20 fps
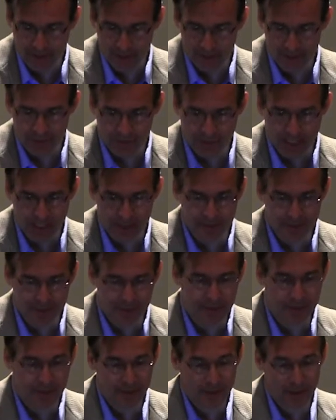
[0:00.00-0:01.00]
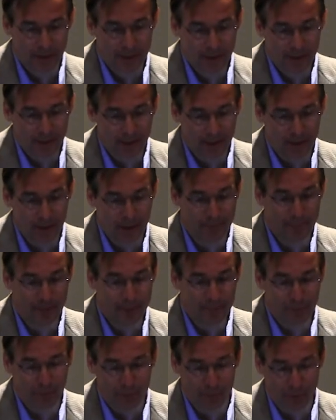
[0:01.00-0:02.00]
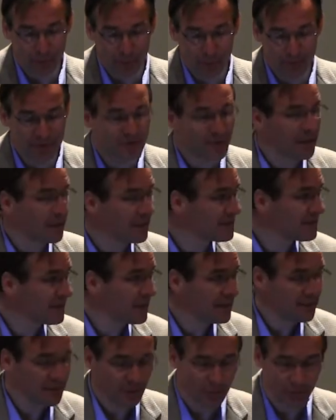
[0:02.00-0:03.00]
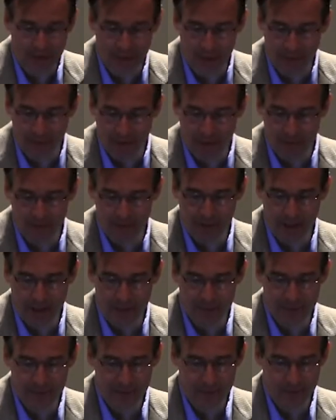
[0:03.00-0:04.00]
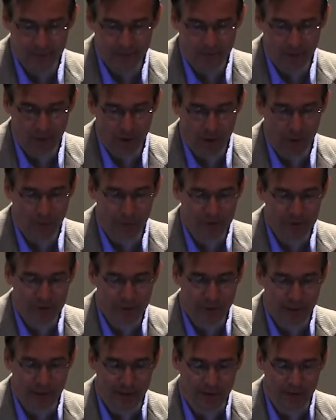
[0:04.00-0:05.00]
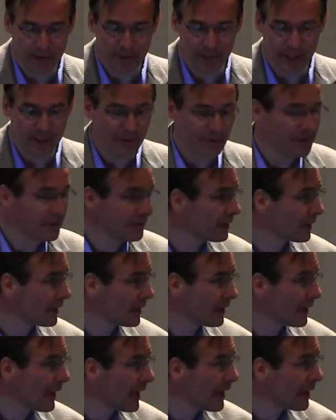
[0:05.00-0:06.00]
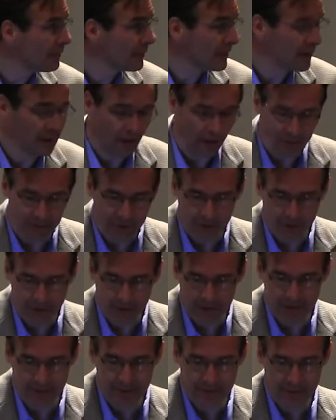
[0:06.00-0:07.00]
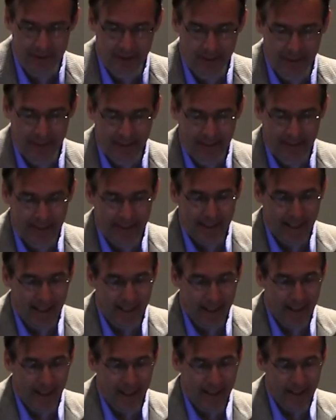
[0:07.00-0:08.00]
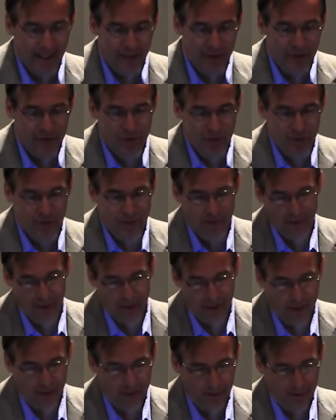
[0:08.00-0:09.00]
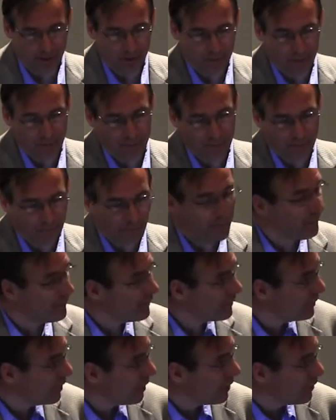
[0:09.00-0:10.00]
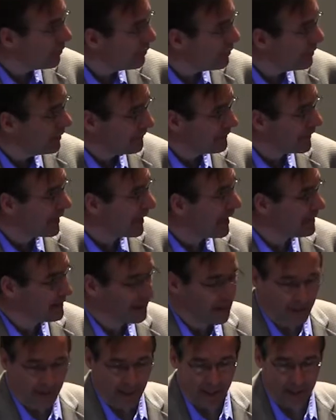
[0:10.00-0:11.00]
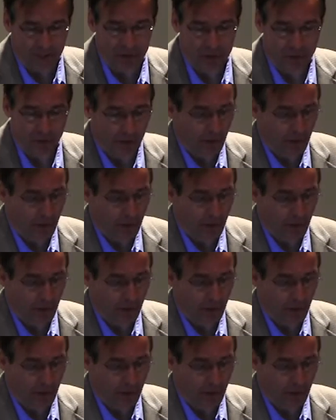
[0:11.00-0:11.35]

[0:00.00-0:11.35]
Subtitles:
So it has a peak performance that exceeds 20 petaflops, almost 300,000 AMD opterons, and each node, there are 18,000